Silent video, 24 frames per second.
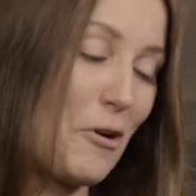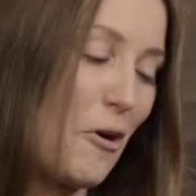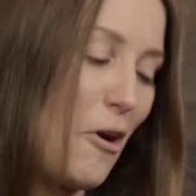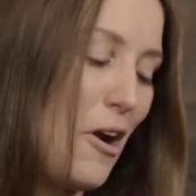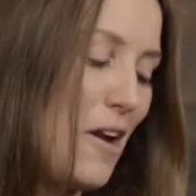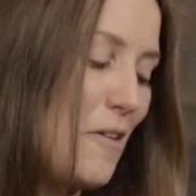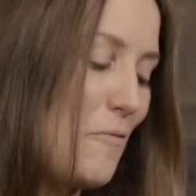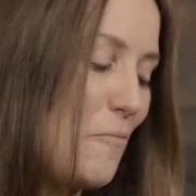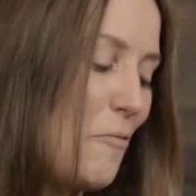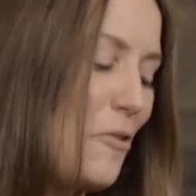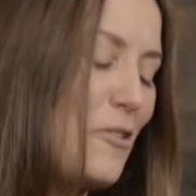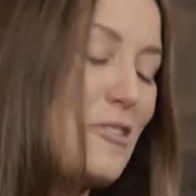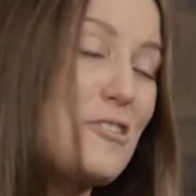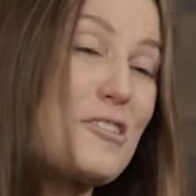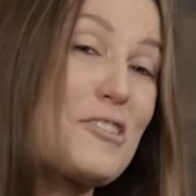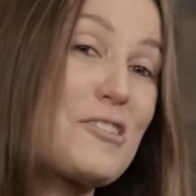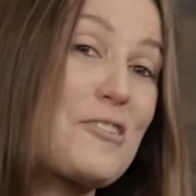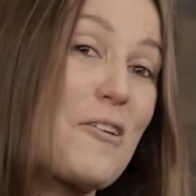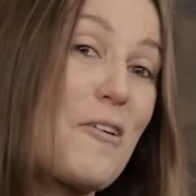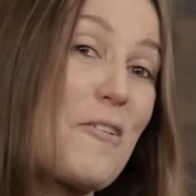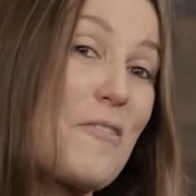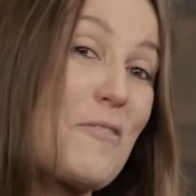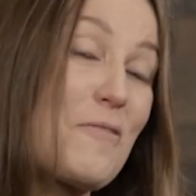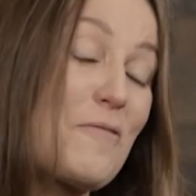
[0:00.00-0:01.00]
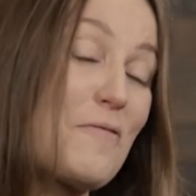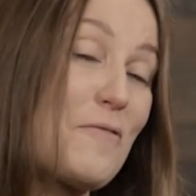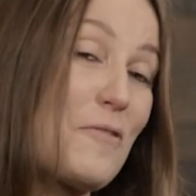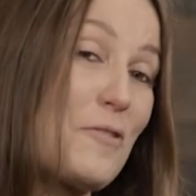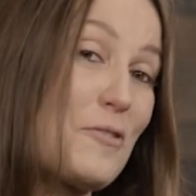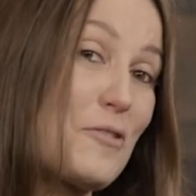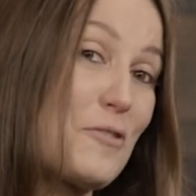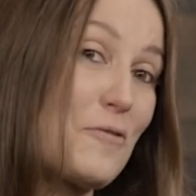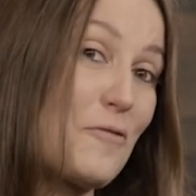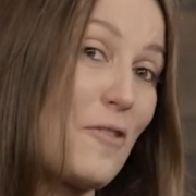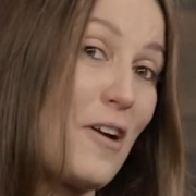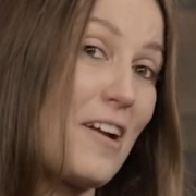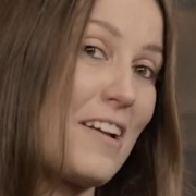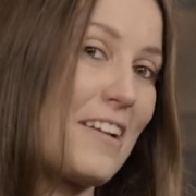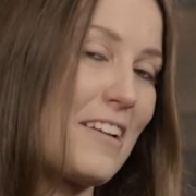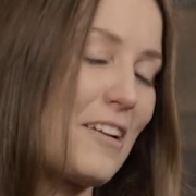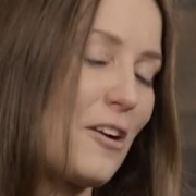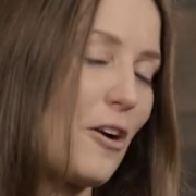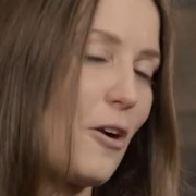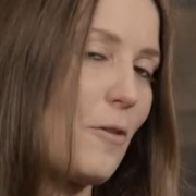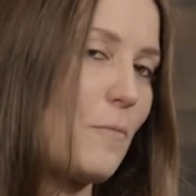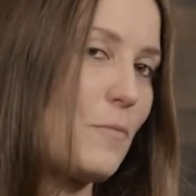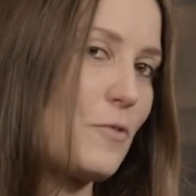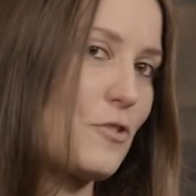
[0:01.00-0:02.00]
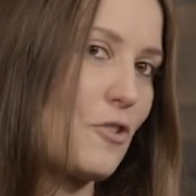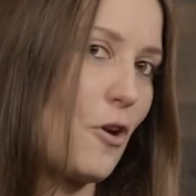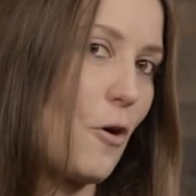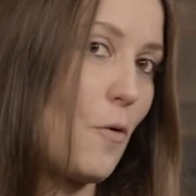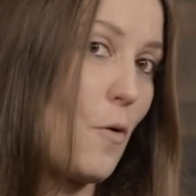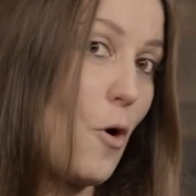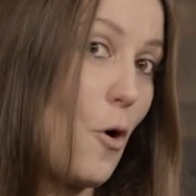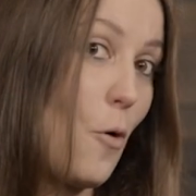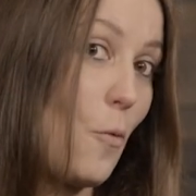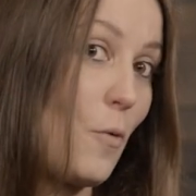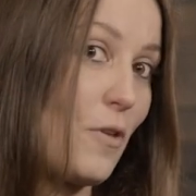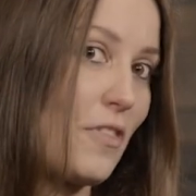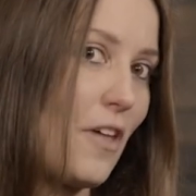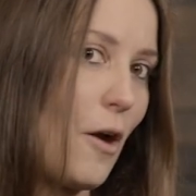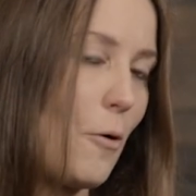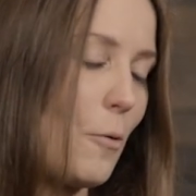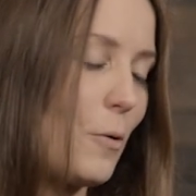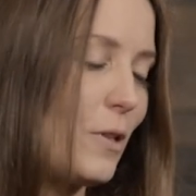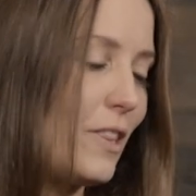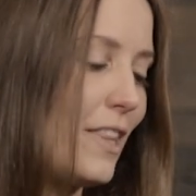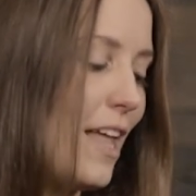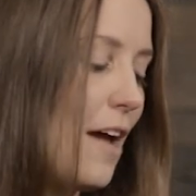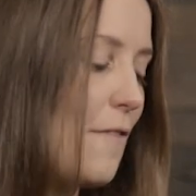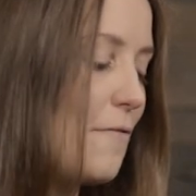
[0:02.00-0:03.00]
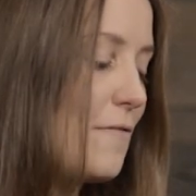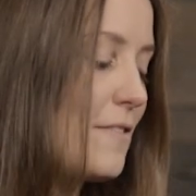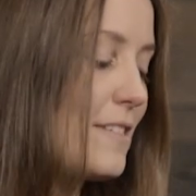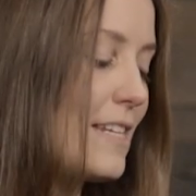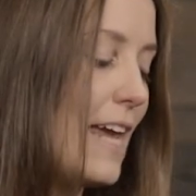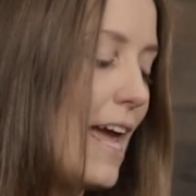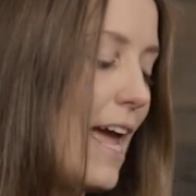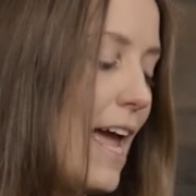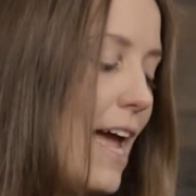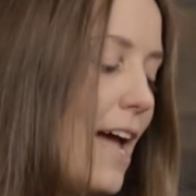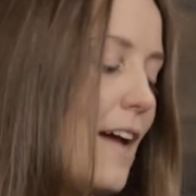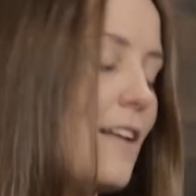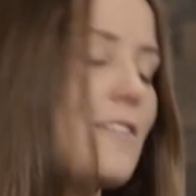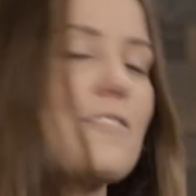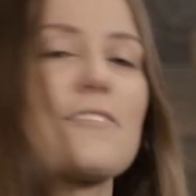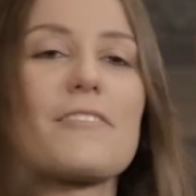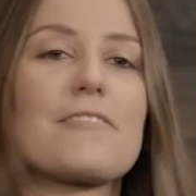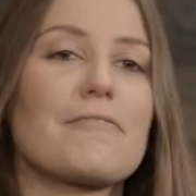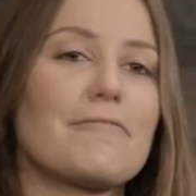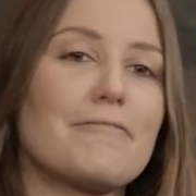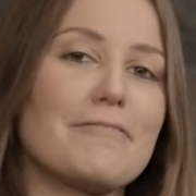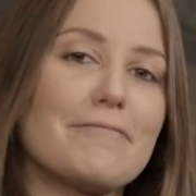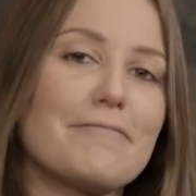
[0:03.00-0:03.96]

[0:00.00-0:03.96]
All right, and we're going to start at the first fret here. So with our left hand,